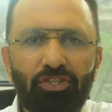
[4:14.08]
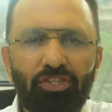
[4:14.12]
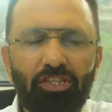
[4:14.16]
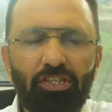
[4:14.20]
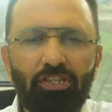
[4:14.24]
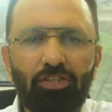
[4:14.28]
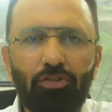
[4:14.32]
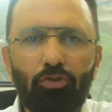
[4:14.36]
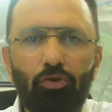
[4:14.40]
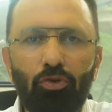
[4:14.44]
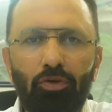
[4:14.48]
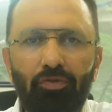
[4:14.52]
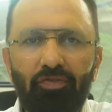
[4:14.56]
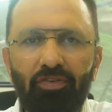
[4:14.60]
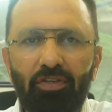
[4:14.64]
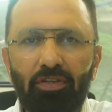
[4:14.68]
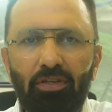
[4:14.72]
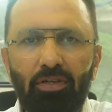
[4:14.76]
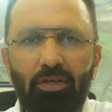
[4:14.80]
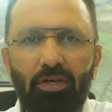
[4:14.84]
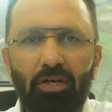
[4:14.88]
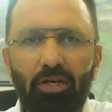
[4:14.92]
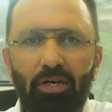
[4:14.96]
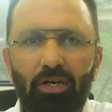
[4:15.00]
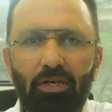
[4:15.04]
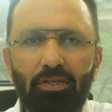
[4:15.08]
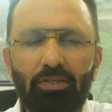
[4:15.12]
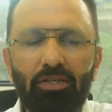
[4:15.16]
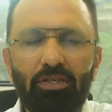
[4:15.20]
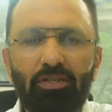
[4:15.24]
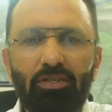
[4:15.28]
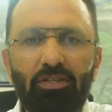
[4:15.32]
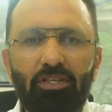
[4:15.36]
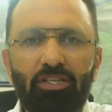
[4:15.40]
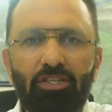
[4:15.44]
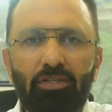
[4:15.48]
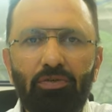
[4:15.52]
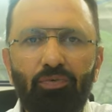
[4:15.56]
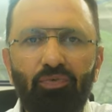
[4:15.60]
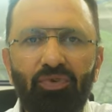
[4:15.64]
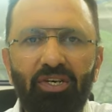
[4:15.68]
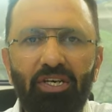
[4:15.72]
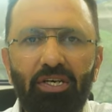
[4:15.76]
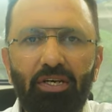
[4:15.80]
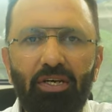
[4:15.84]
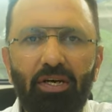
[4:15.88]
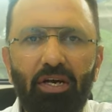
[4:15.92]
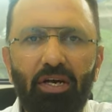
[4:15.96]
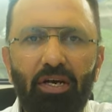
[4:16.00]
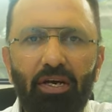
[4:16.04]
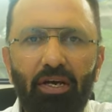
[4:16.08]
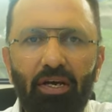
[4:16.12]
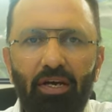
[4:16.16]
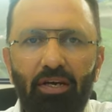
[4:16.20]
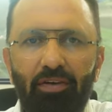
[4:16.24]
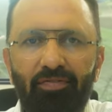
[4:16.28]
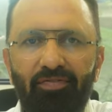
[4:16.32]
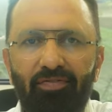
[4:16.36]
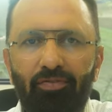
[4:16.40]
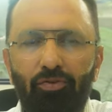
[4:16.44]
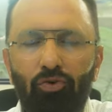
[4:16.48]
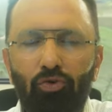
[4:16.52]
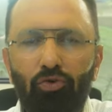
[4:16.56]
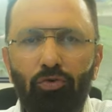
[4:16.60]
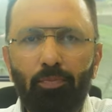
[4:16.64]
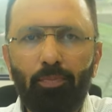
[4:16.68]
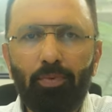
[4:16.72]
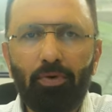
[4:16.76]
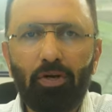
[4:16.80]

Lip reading: this is Govindraj, and this week I have two